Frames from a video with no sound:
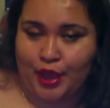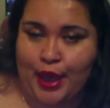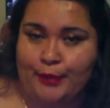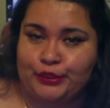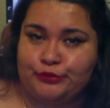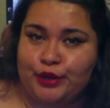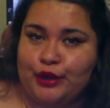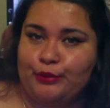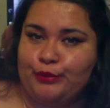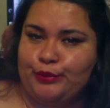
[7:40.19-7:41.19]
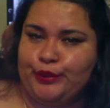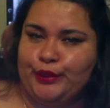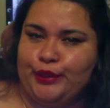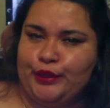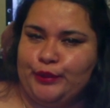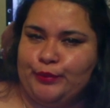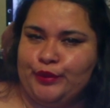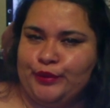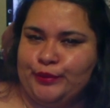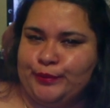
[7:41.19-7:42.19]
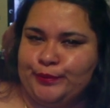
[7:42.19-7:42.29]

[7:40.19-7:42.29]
How much product we really getting up in this?